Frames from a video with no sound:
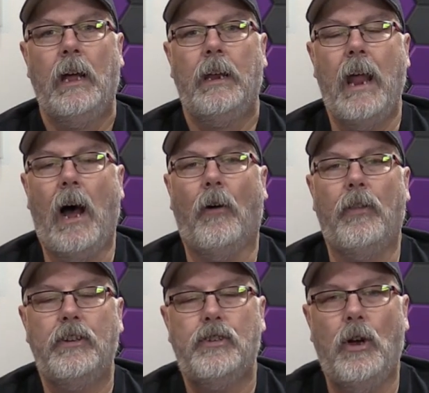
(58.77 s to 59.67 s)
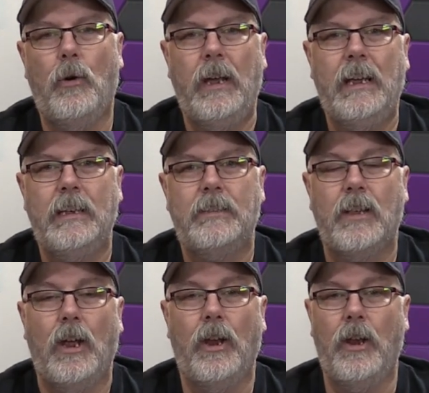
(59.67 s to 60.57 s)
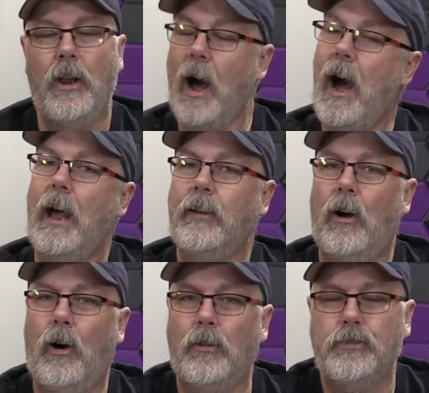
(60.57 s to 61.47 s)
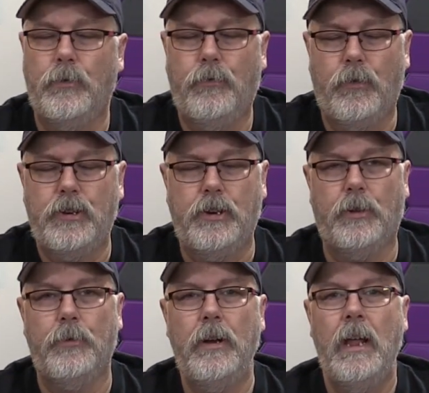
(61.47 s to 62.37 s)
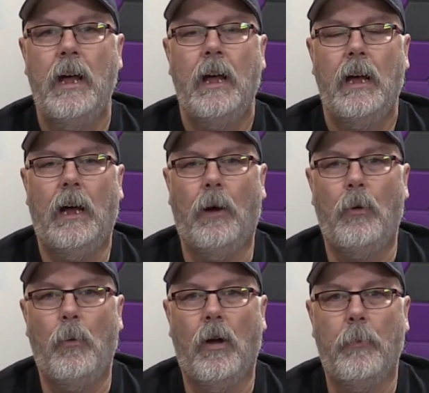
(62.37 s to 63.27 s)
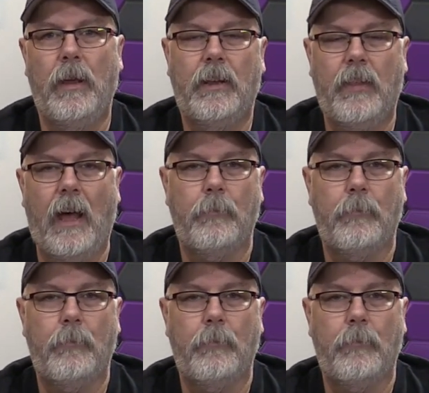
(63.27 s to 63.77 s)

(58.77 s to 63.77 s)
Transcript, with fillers: Now, this show is not also for children. Uh, we want to make that